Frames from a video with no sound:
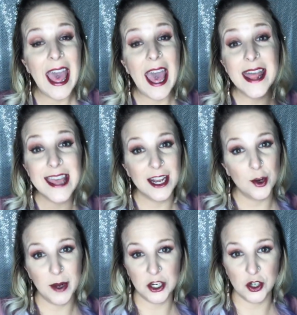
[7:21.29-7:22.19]
and then your
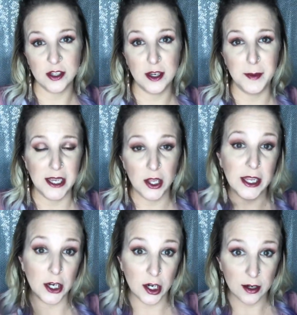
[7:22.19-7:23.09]
picture is going to be
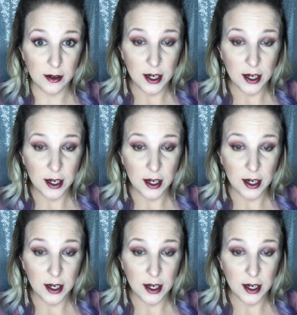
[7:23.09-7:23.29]
clear.